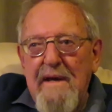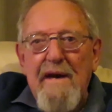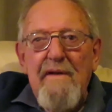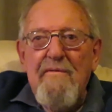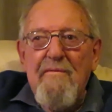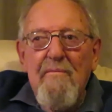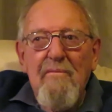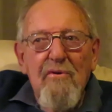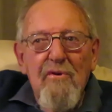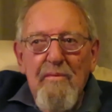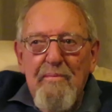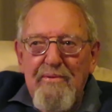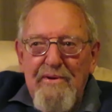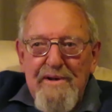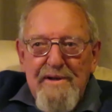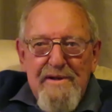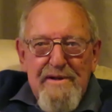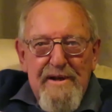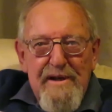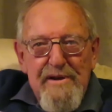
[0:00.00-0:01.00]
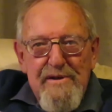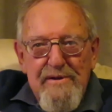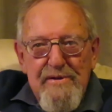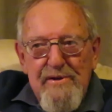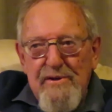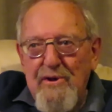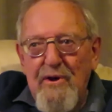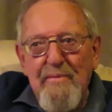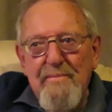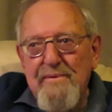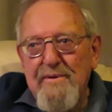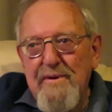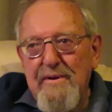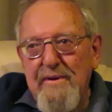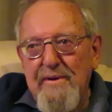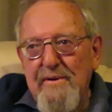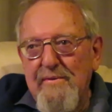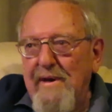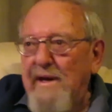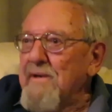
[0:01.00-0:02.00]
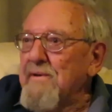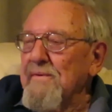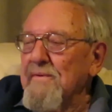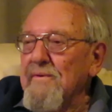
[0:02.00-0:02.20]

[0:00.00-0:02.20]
even more prestigious jobs than the director